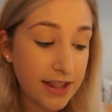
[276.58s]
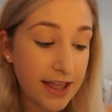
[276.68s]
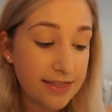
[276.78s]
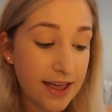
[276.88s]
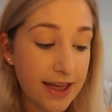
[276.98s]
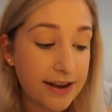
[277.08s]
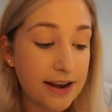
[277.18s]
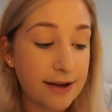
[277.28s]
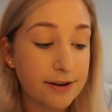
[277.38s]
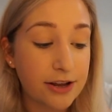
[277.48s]
And then
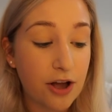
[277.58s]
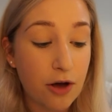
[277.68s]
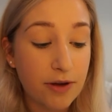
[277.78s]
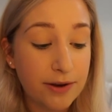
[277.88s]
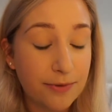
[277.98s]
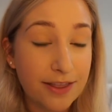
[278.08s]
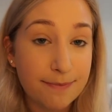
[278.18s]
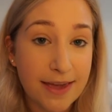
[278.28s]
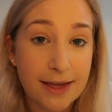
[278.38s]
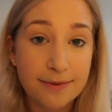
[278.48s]
I'm going to go in with
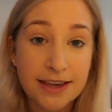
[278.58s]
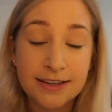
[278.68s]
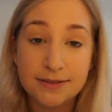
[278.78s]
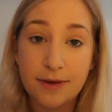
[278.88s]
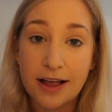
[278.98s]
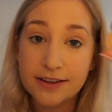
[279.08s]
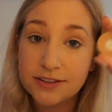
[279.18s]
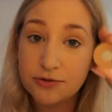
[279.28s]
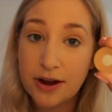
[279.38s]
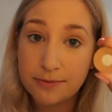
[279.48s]
Makeup Geek as well
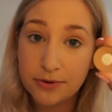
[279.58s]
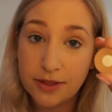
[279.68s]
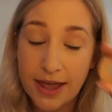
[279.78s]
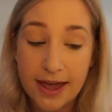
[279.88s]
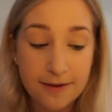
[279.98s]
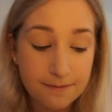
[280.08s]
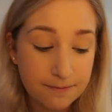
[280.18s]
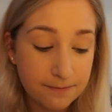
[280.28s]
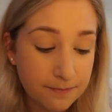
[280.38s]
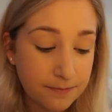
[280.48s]
as Creme Brulee.
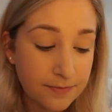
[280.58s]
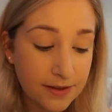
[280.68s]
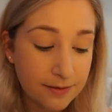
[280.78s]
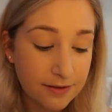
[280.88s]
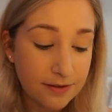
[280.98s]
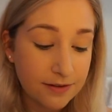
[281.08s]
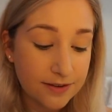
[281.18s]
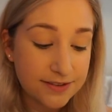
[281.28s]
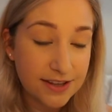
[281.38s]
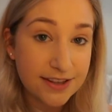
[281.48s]

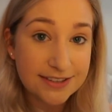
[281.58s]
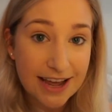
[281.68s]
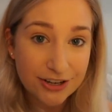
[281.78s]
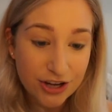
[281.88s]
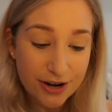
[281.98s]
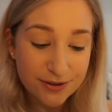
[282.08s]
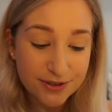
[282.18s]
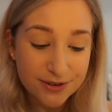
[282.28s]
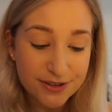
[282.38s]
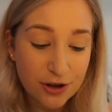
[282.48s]
See, these eyeshadows
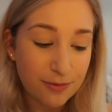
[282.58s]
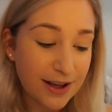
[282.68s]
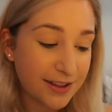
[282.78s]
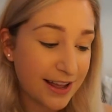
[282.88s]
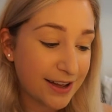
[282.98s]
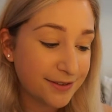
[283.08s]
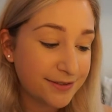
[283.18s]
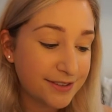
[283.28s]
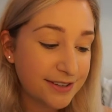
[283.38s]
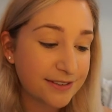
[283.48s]
are so well
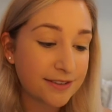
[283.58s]
loved.